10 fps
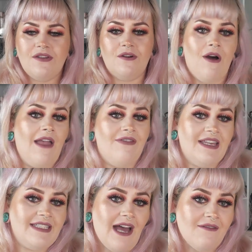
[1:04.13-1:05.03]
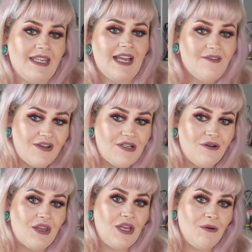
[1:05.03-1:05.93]
So if this sounds like a
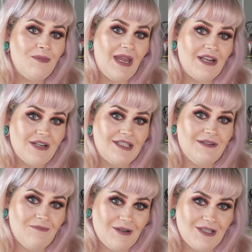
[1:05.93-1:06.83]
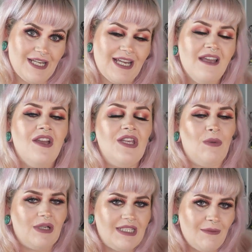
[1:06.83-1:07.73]
video that you would be interested in watching, you
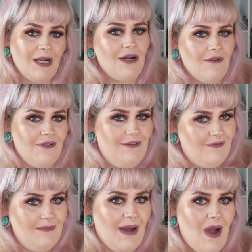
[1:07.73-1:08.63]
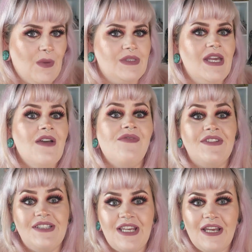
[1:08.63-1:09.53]
want to see what I got for £50,
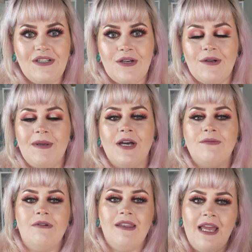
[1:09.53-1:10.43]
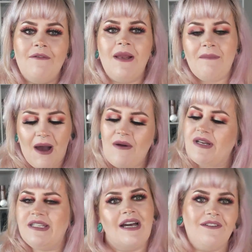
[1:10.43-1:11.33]
then stay tuned, because we're literally about
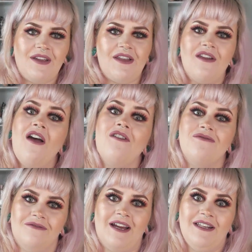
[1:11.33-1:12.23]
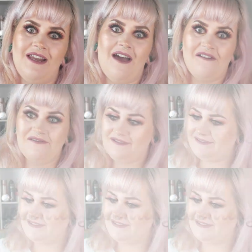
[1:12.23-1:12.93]
to dive in right now.